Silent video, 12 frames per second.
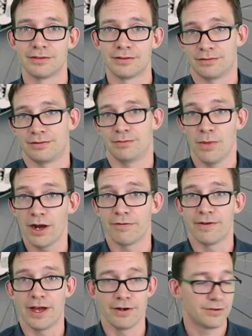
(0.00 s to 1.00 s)

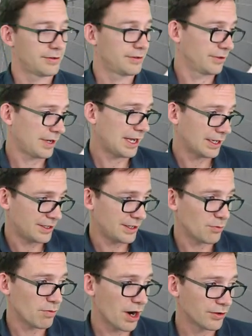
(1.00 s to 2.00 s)
modifiers, okay? And I see that
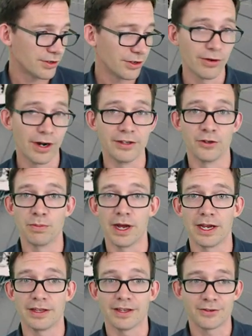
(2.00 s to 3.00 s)
Mark still rides his bike.
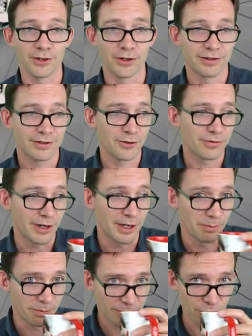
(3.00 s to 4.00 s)
That's good. Good for him.
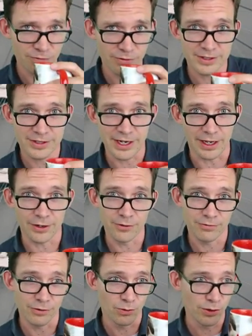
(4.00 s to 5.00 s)
Good for the city. Good for
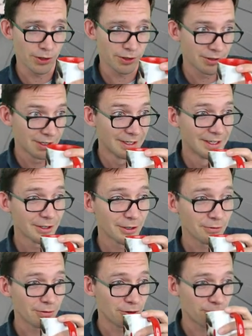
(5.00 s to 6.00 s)
the world. Good for
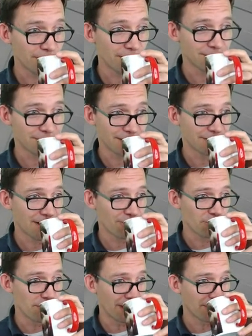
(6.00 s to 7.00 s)
the trees and everybody.